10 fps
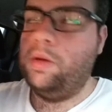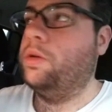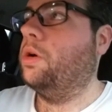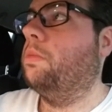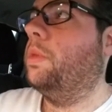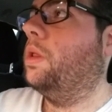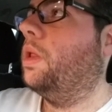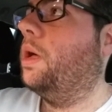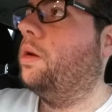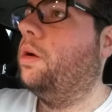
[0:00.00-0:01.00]
Turn my
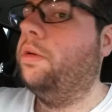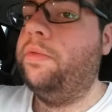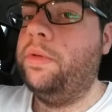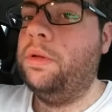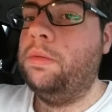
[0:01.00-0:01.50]
light off.